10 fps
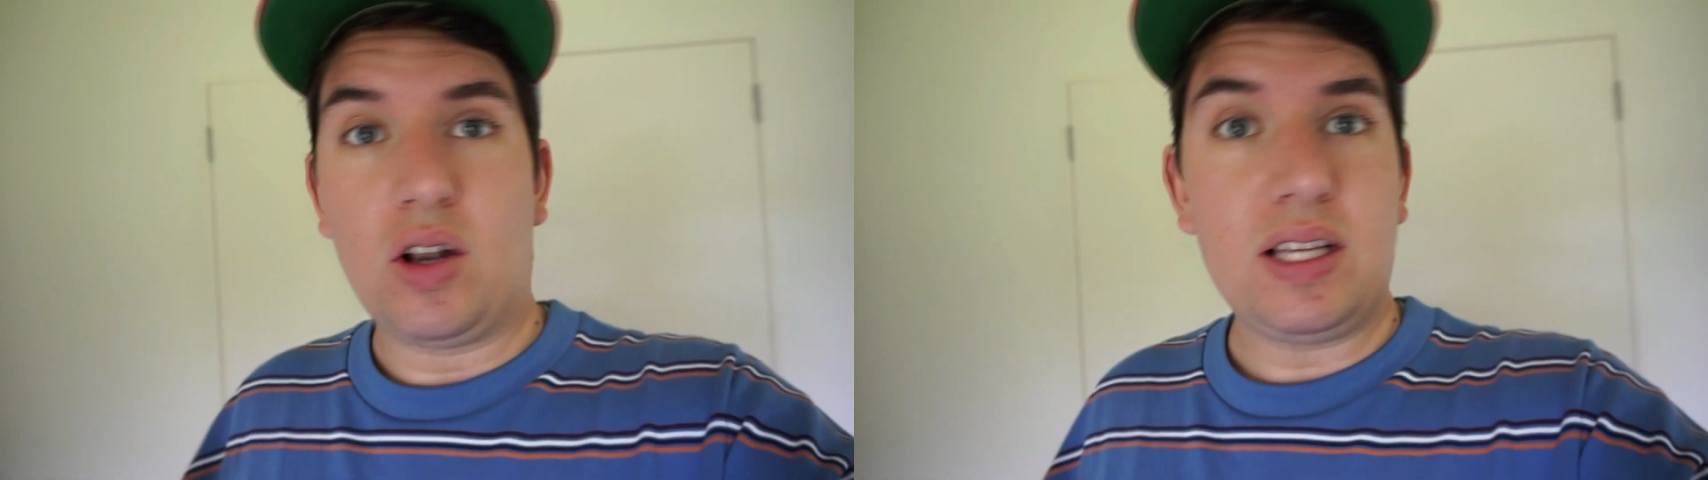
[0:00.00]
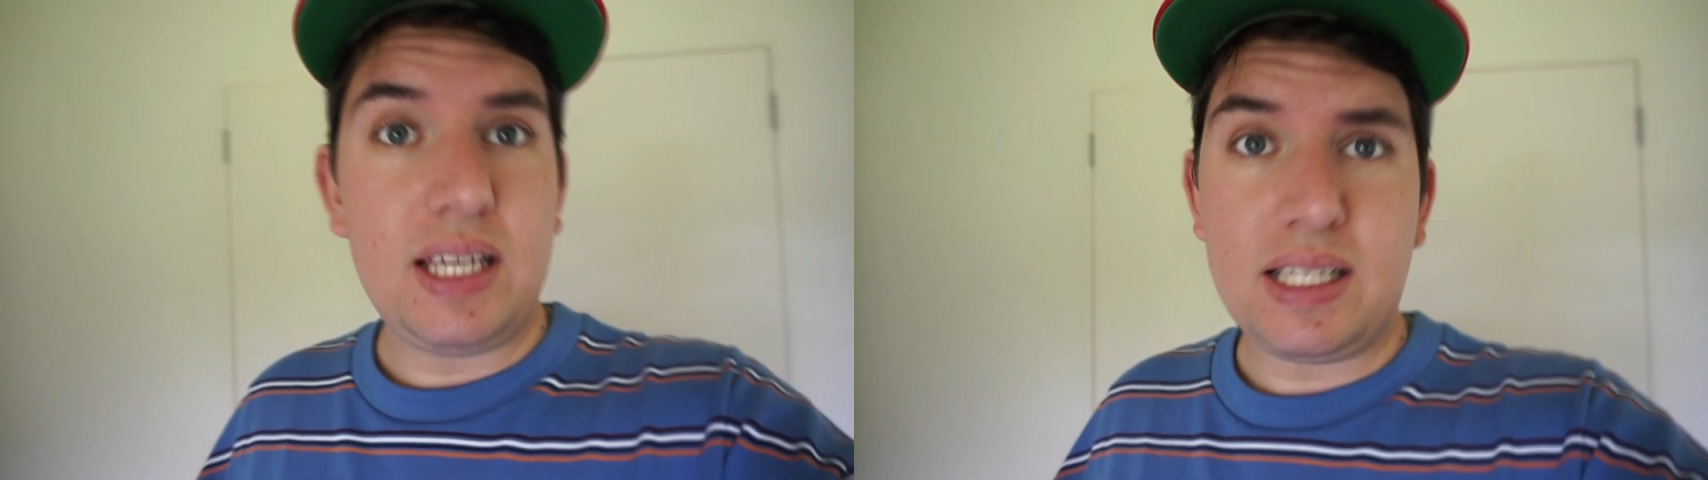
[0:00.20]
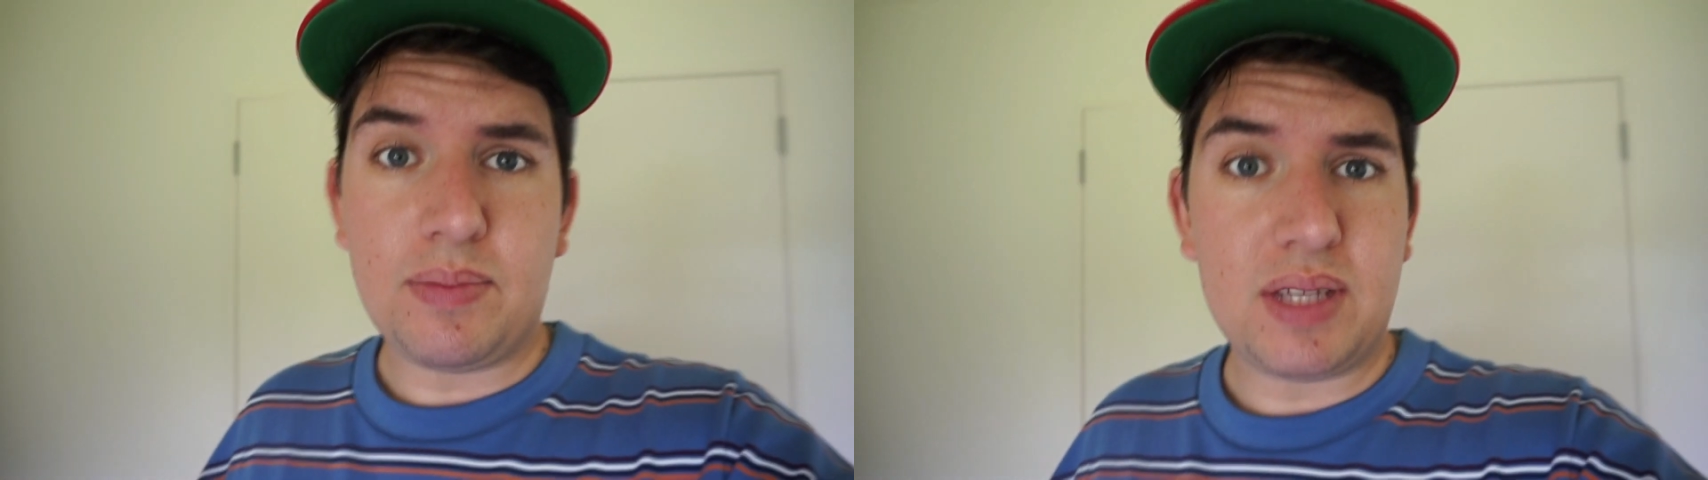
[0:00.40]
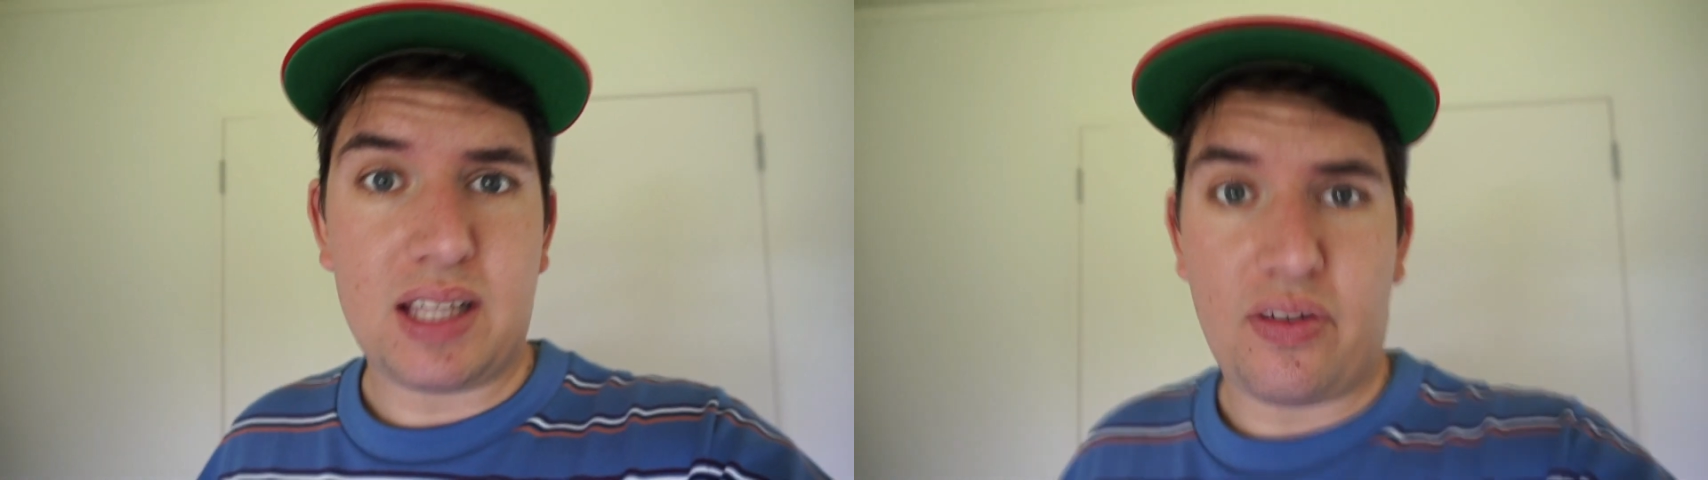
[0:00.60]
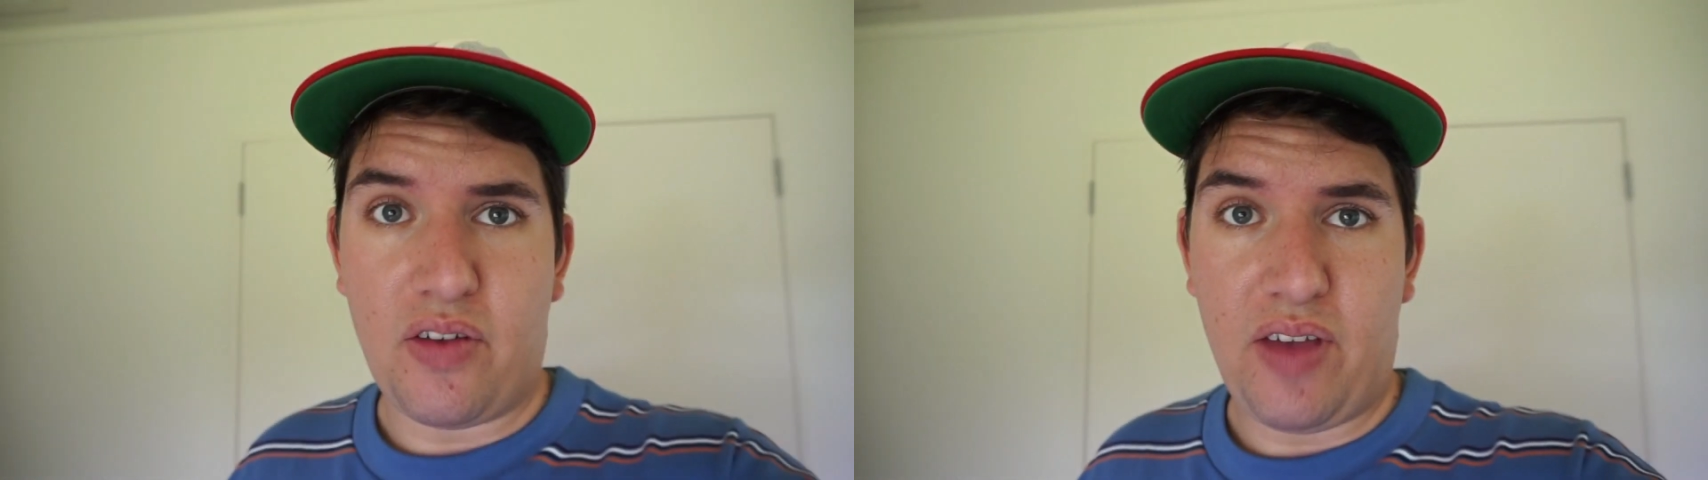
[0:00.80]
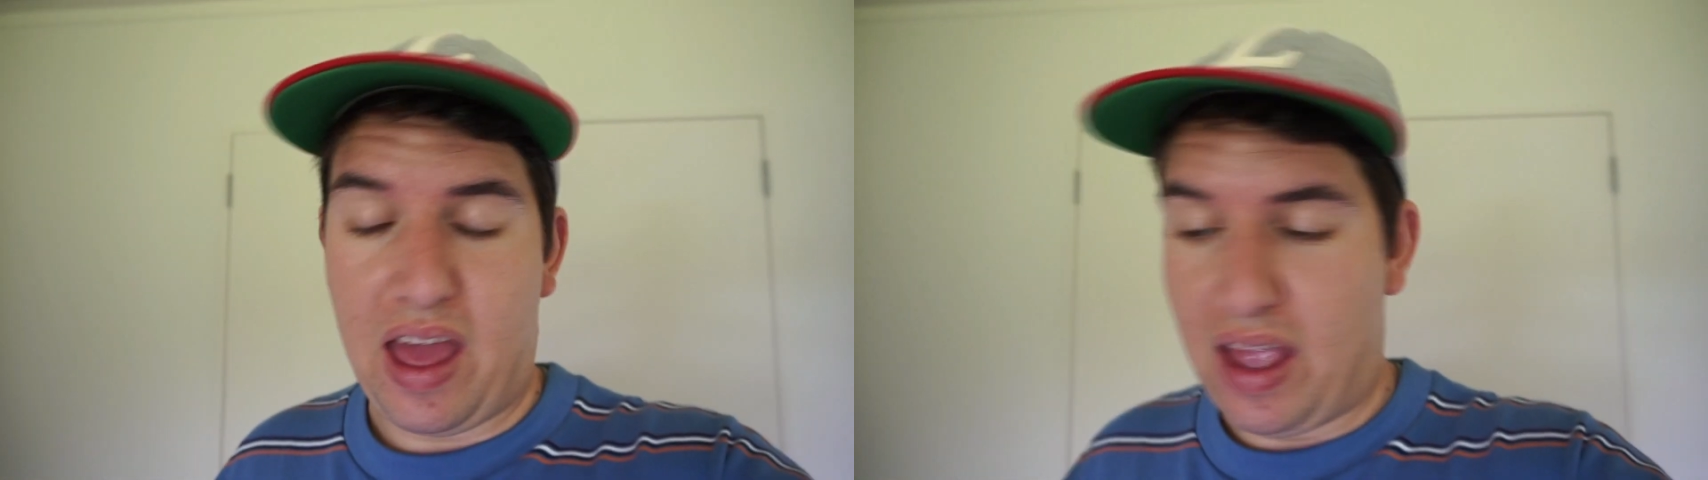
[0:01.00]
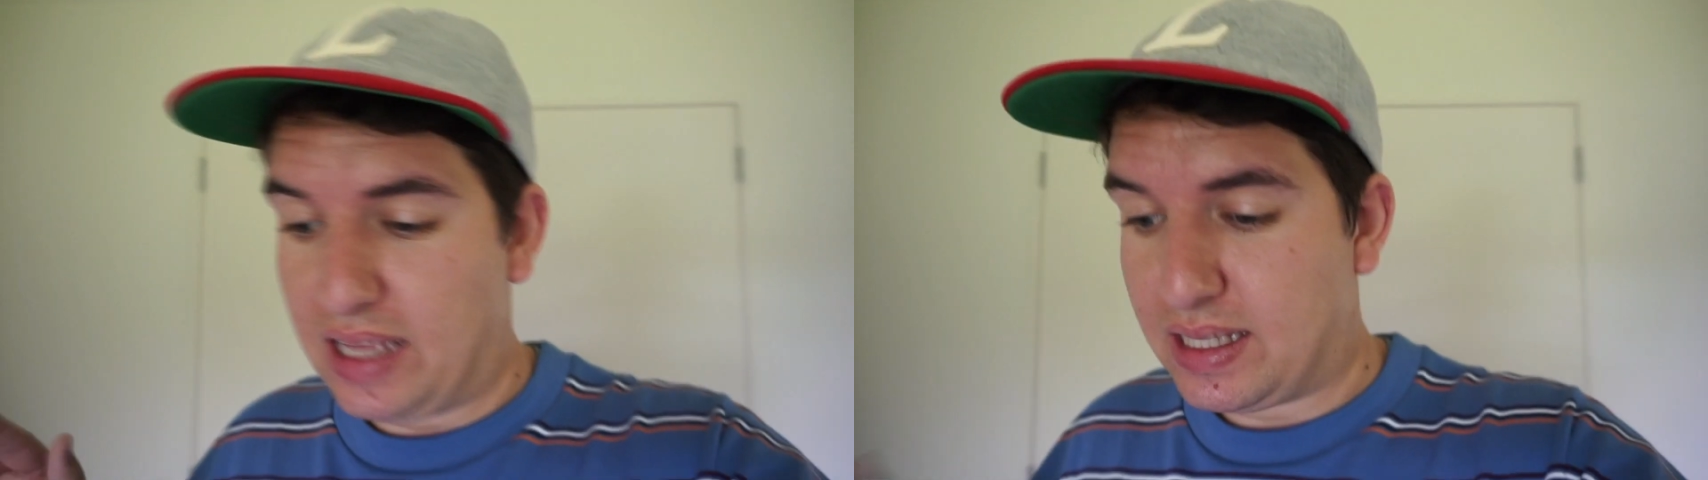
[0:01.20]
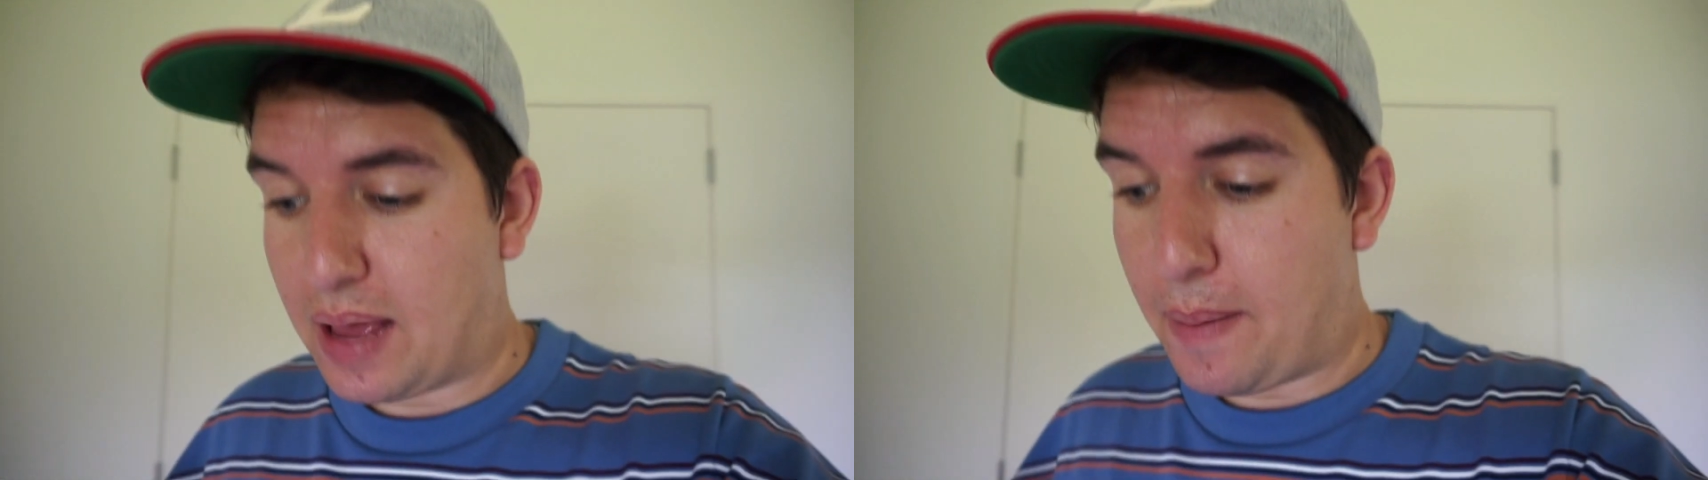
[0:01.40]
Honestly, some of the stuff over here
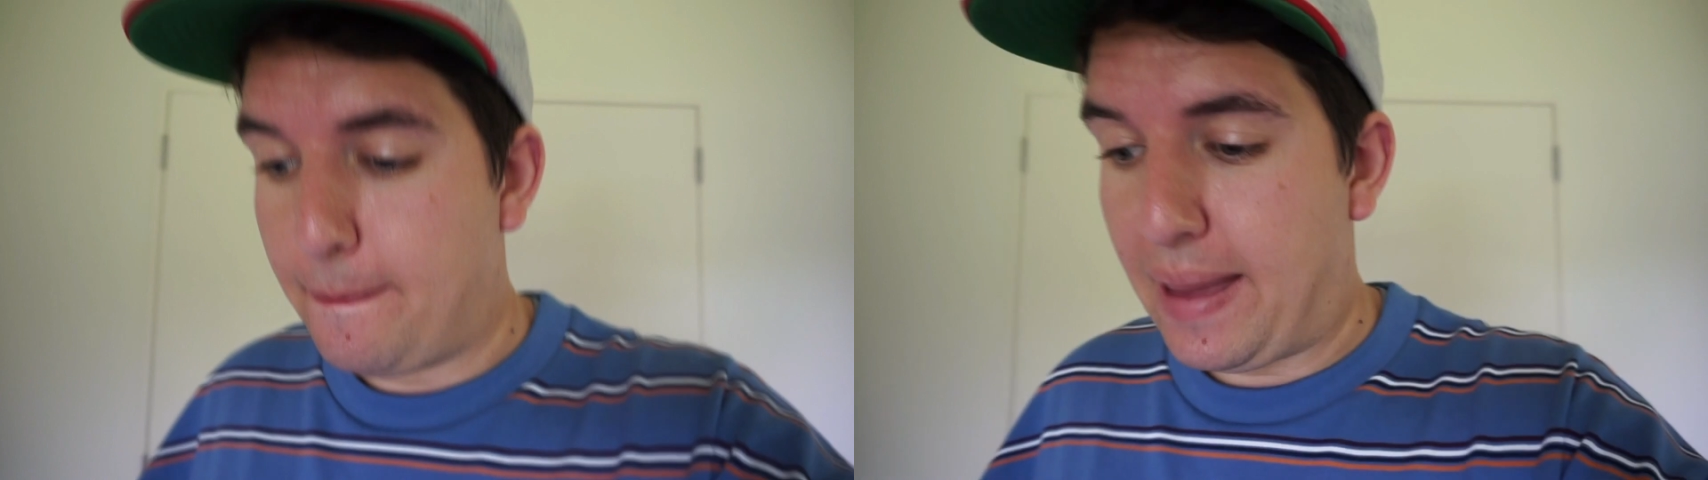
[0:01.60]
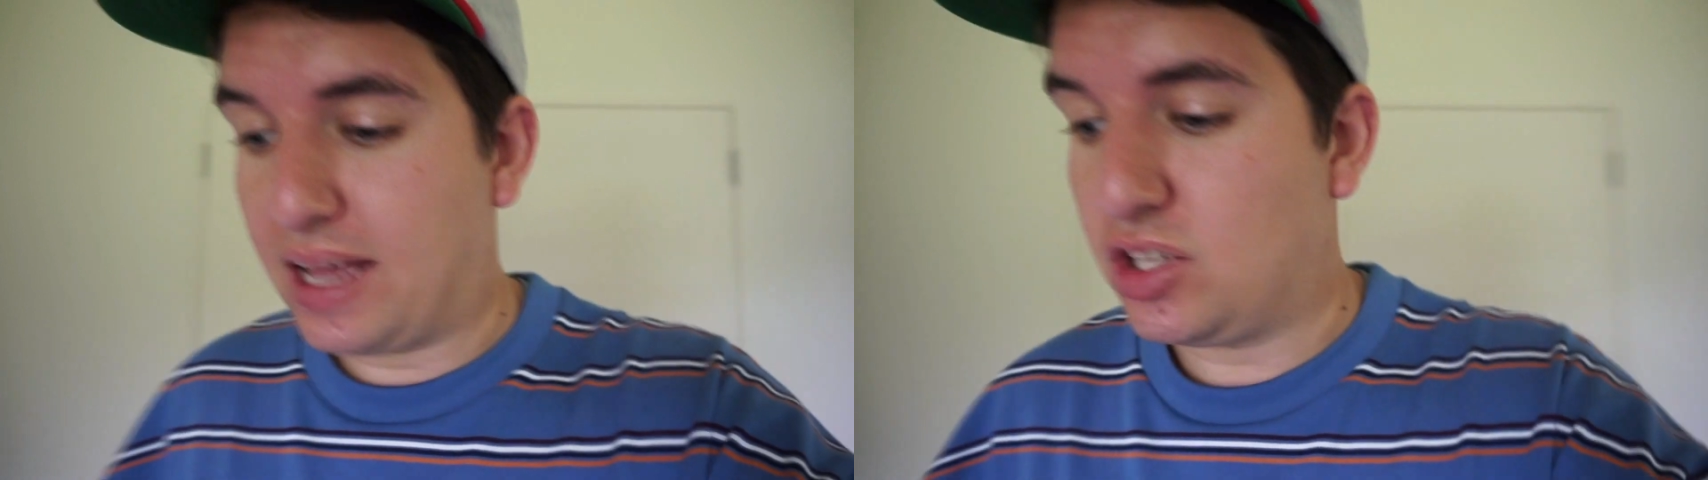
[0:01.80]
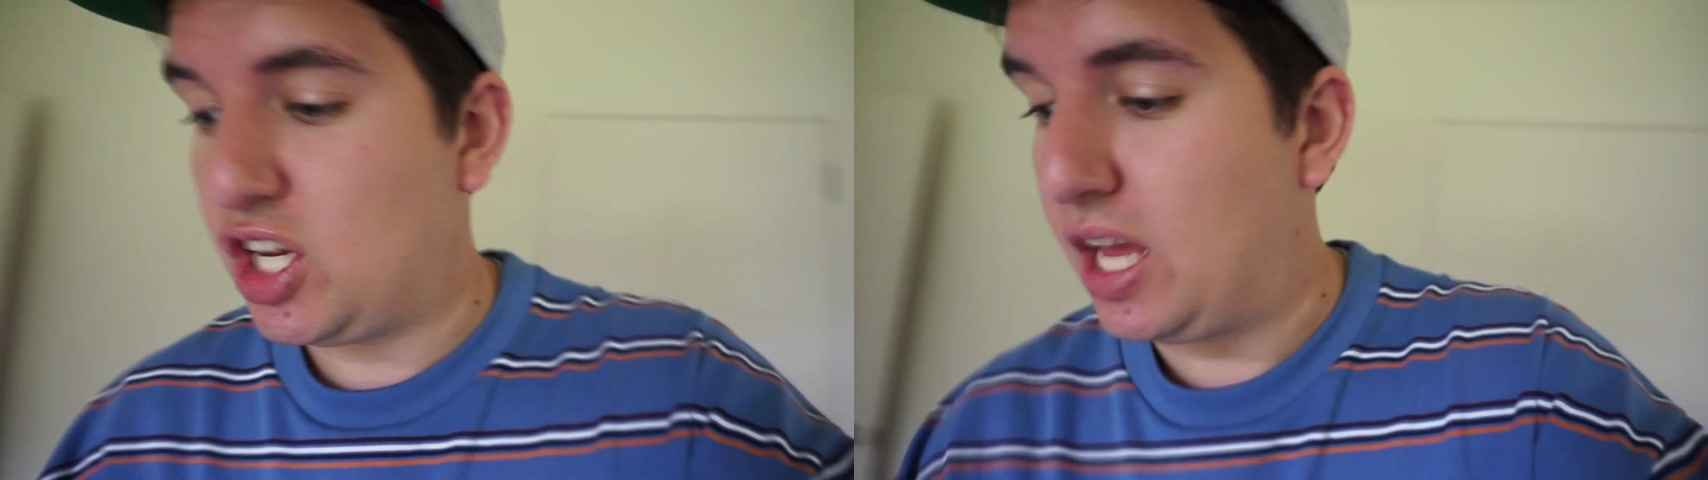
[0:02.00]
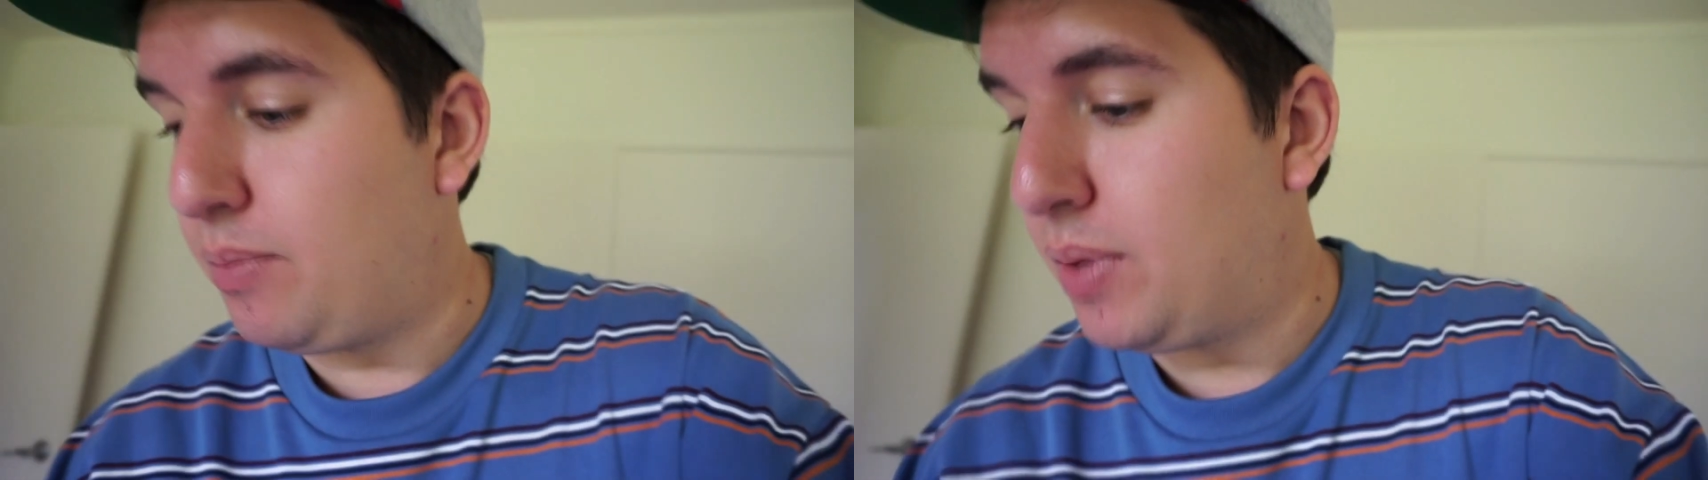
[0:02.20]
is like mega cheap.